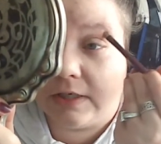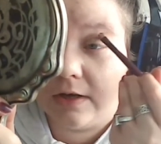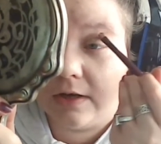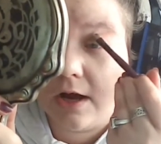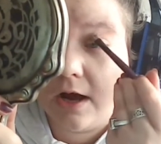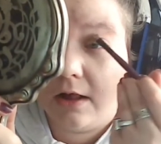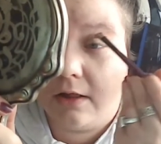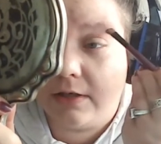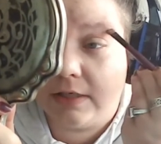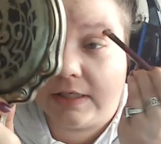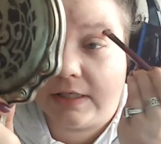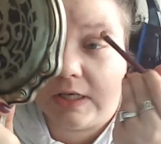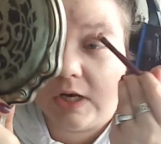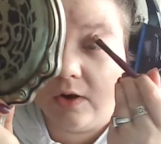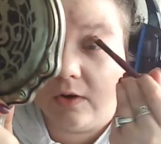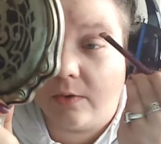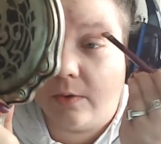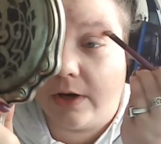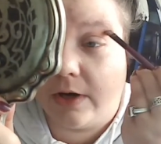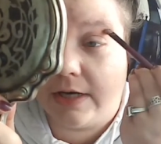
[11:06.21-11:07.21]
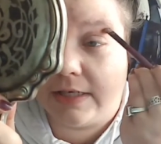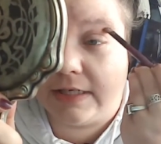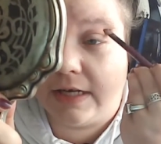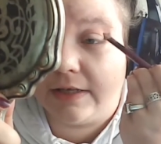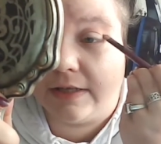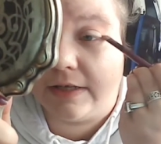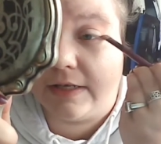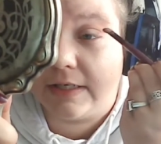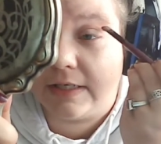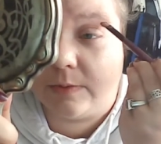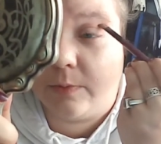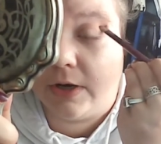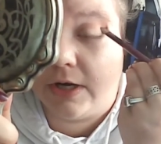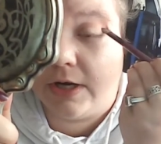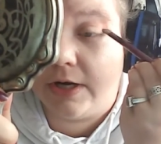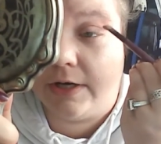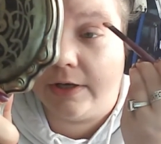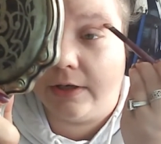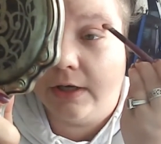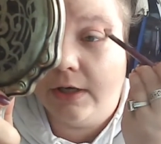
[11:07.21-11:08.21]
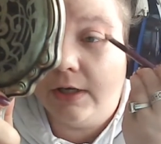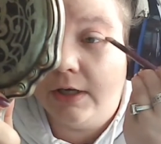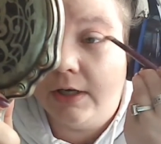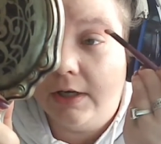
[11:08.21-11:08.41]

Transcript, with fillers: Collins song when I say this, but